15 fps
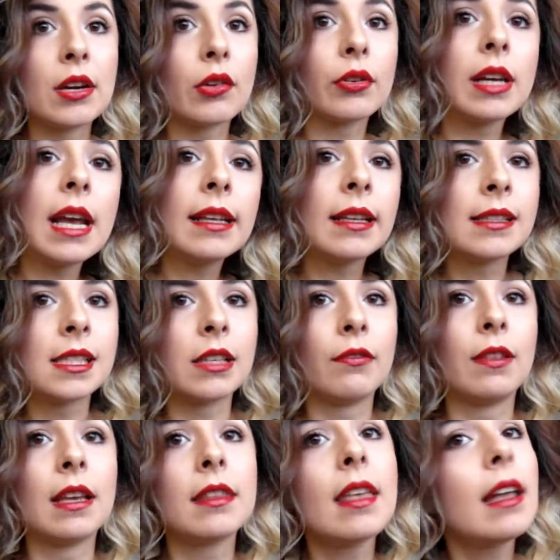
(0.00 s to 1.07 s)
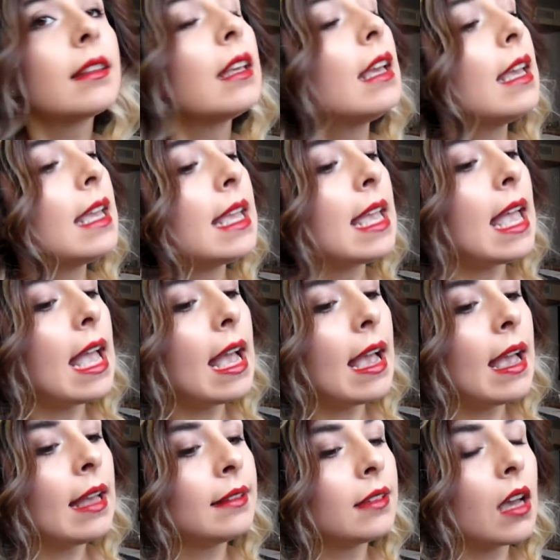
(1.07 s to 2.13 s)
create and stuff like that.
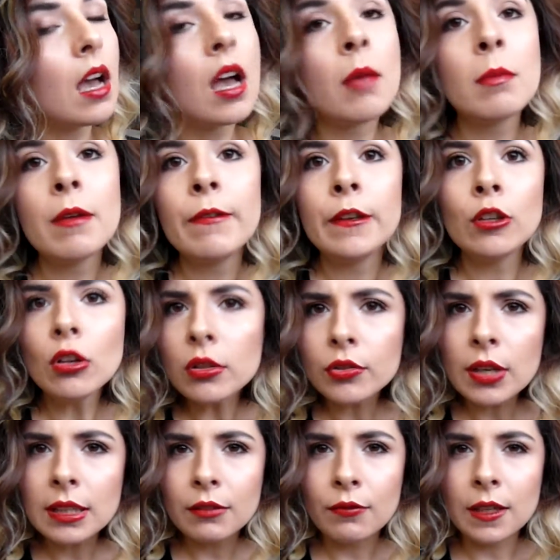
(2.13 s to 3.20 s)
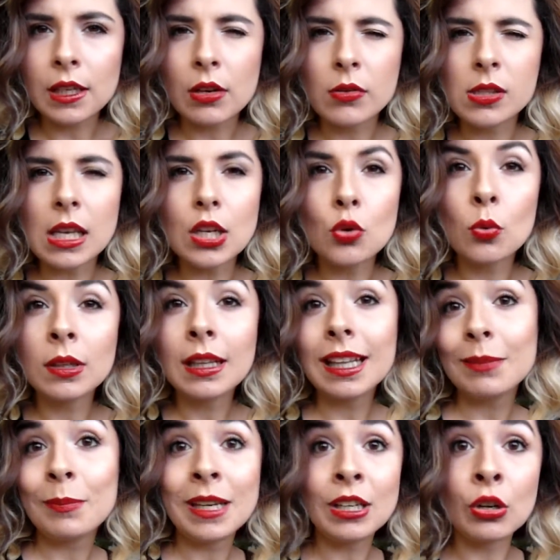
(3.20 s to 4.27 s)
And um, if you don't create videos and you want to
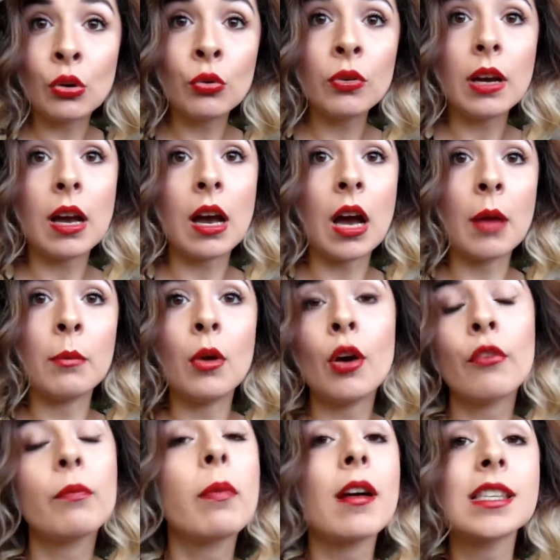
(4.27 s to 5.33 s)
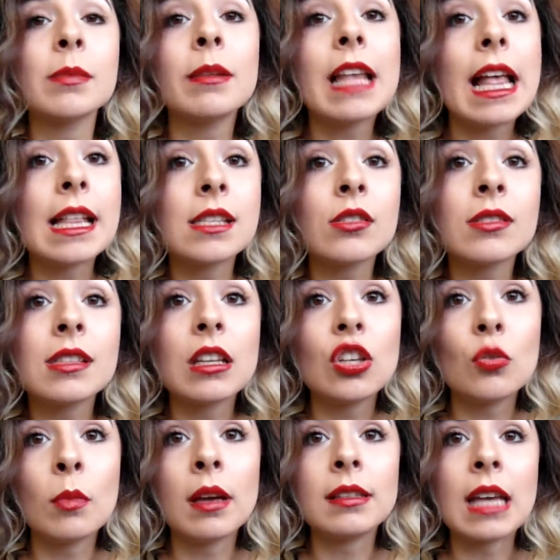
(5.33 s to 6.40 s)
let me know um, of possible answers that
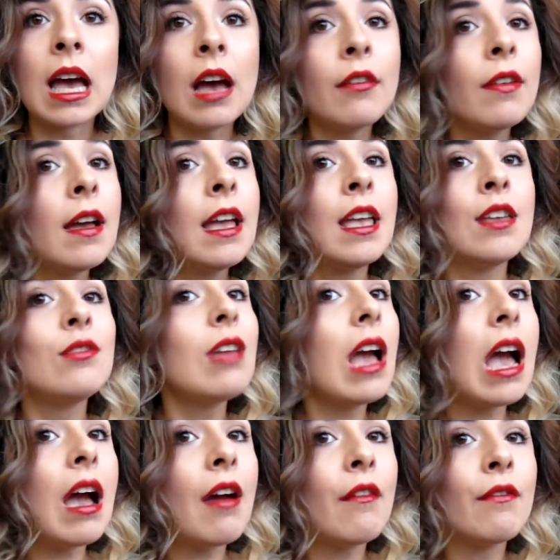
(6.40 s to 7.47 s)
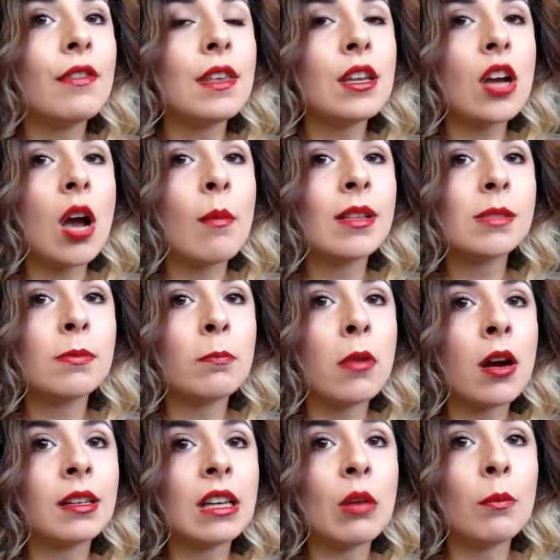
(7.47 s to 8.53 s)
you might might have you have the comments
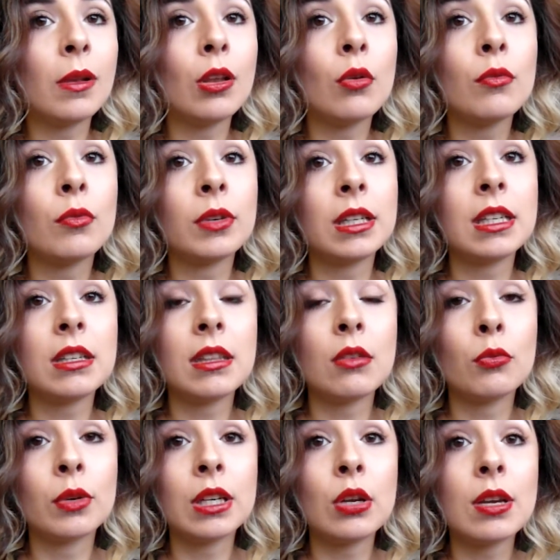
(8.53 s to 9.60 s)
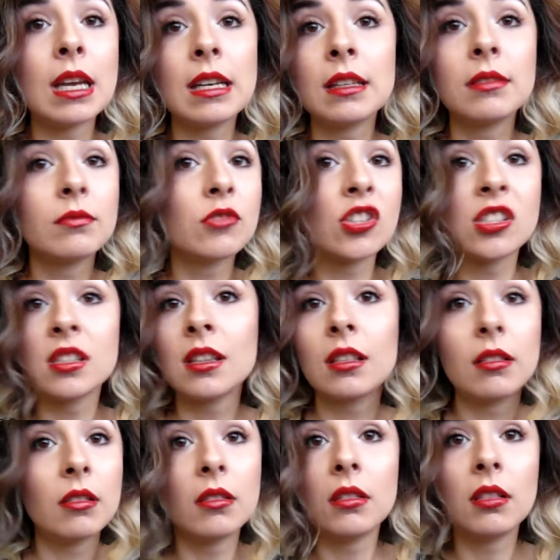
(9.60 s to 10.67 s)
bar down below where you, where you can just
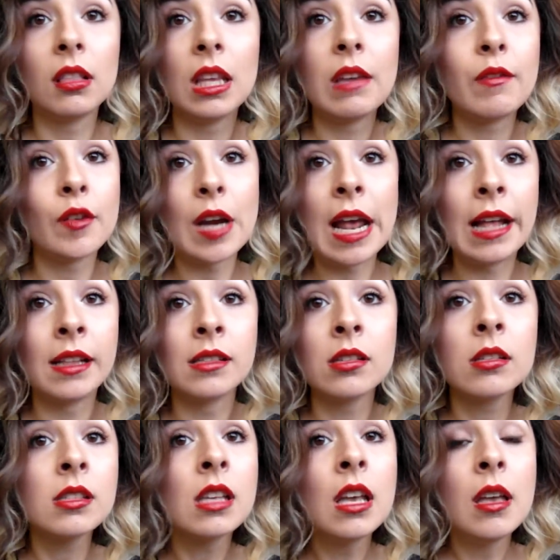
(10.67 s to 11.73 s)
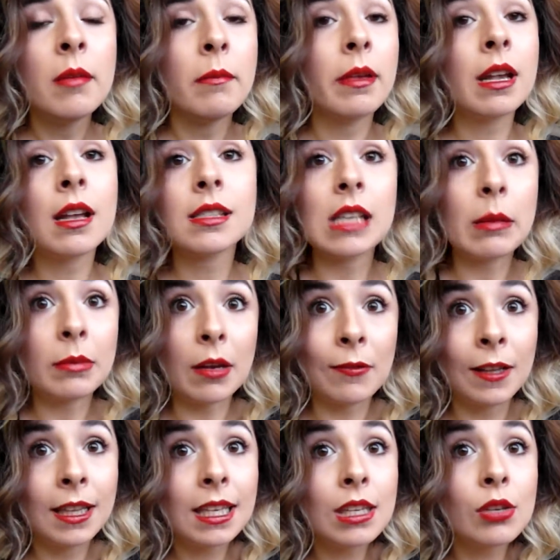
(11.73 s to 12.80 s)
leave your answers because I'm
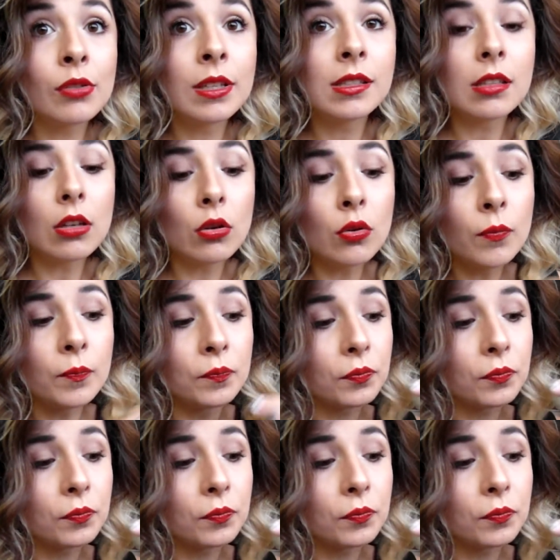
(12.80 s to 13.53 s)
definitely curious to know